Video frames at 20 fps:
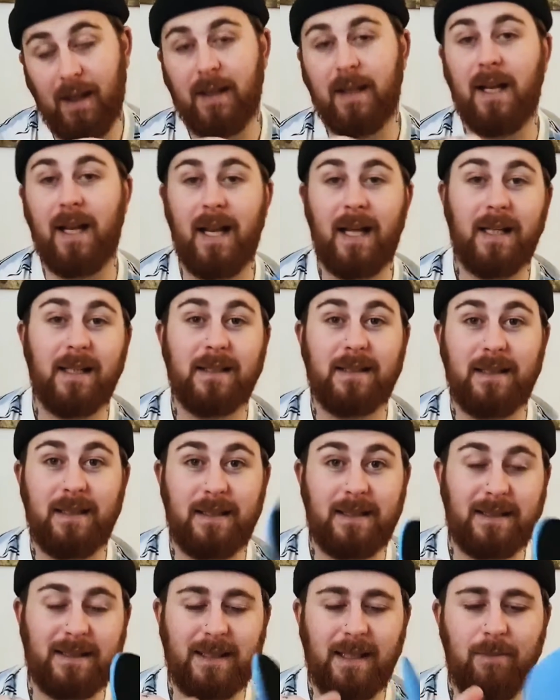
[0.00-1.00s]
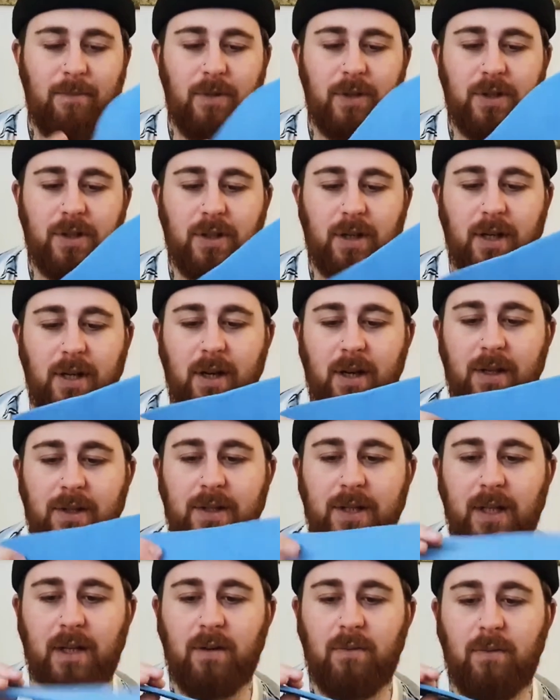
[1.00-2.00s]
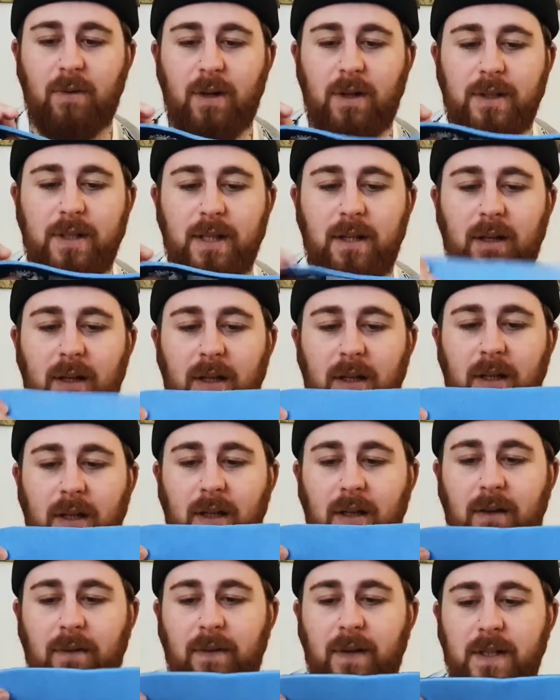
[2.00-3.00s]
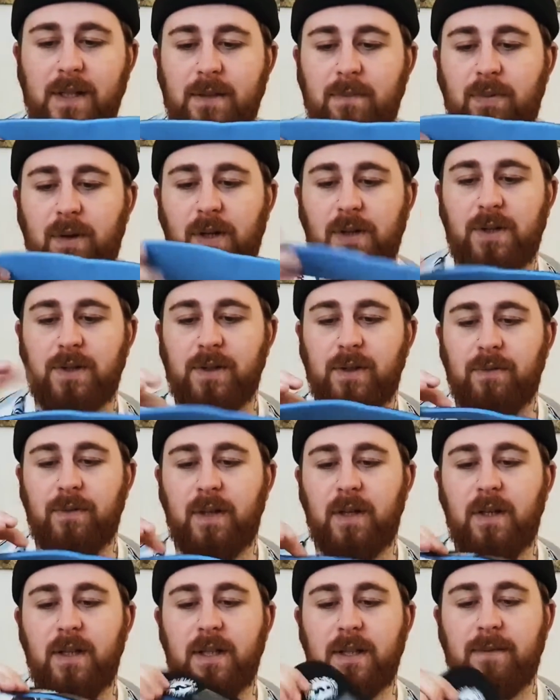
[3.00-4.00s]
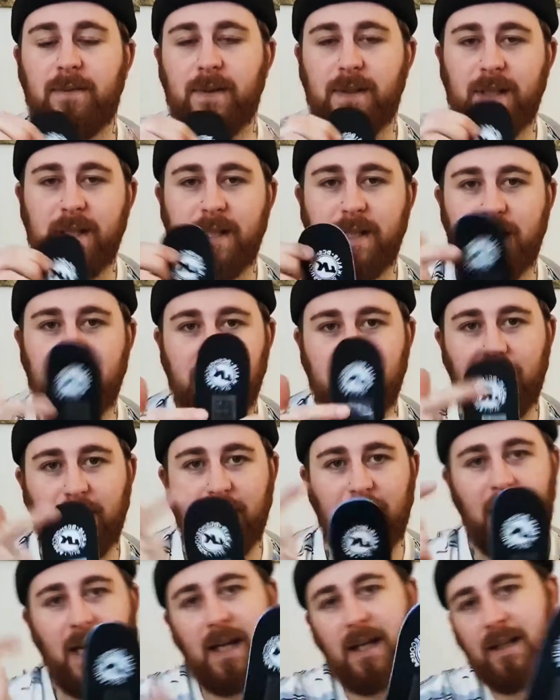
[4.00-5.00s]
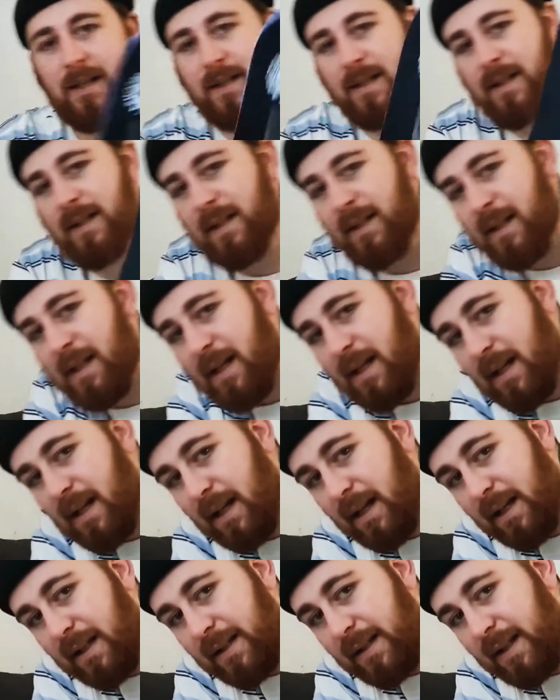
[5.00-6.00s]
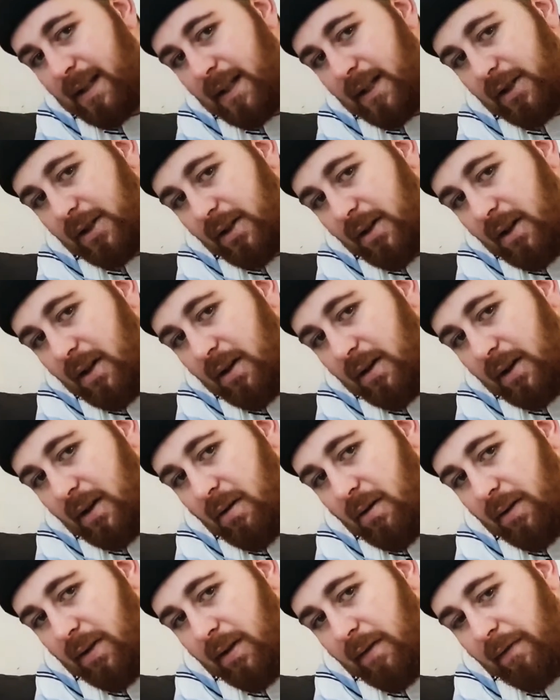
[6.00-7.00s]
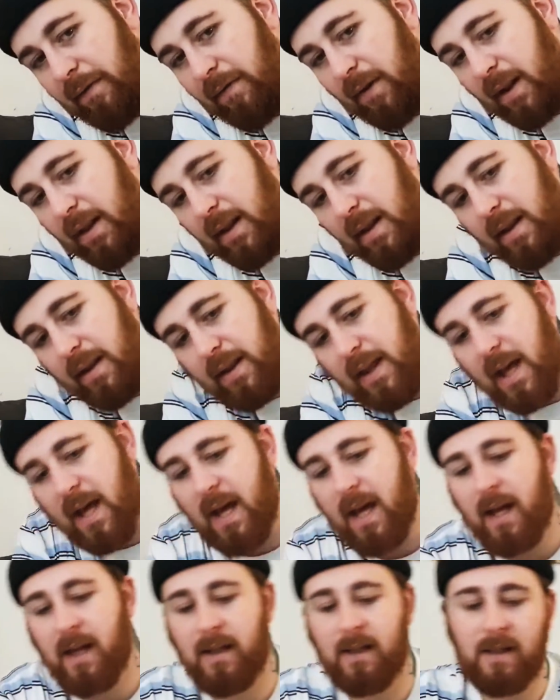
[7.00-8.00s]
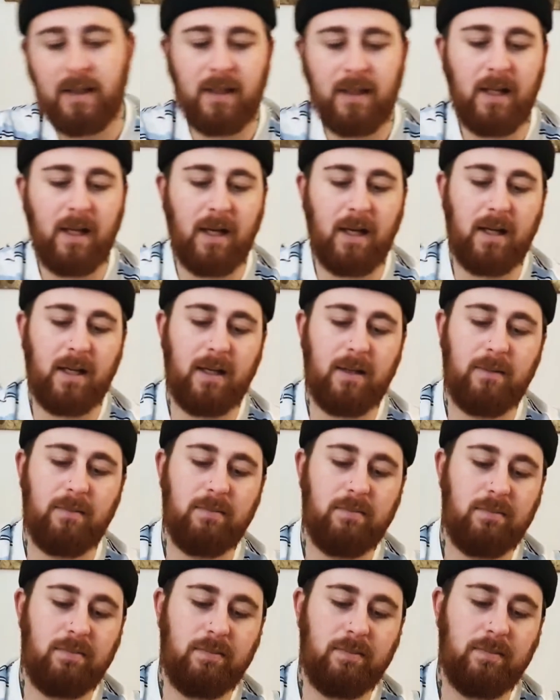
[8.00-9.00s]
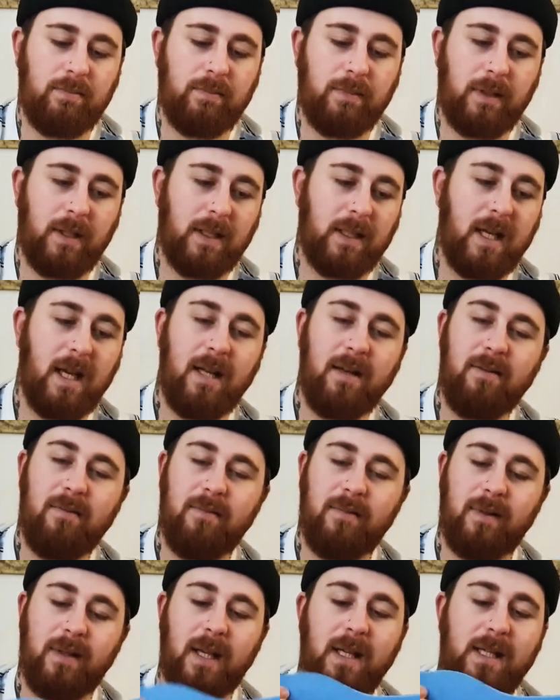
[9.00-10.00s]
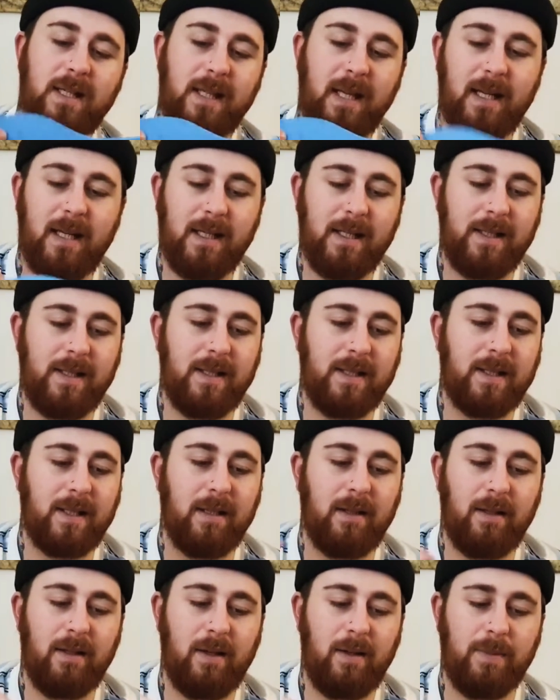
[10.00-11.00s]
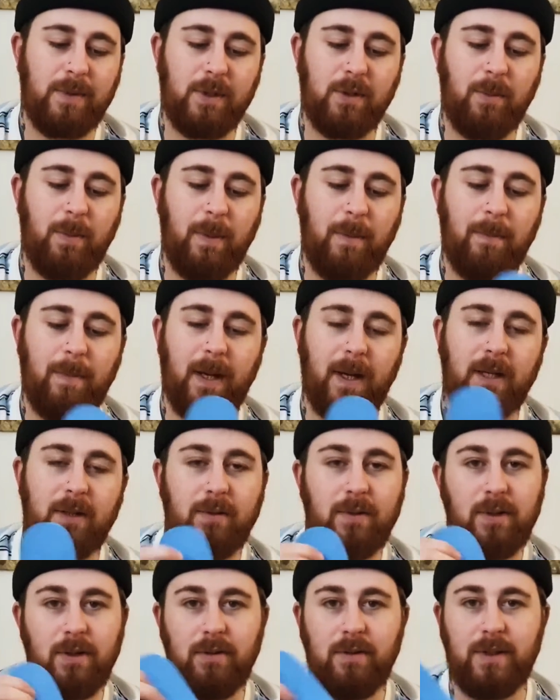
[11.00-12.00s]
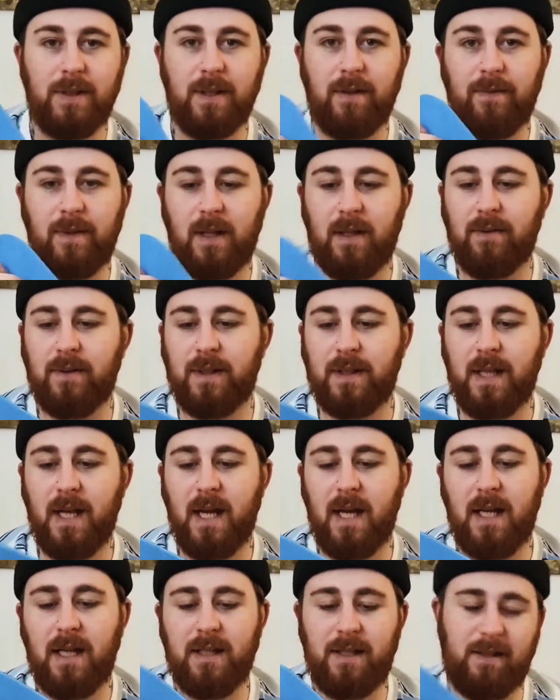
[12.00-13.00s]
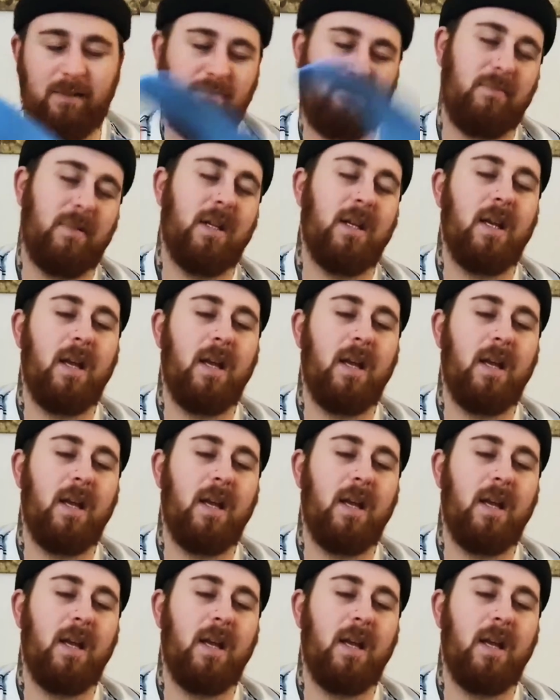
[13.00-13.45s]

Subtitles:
Legacy Slim, which I did first impressions of. The only difference is it's got KALIS's signature logo on the front there. Again, they say that this is going to absorb impact from doing stuff downstairs and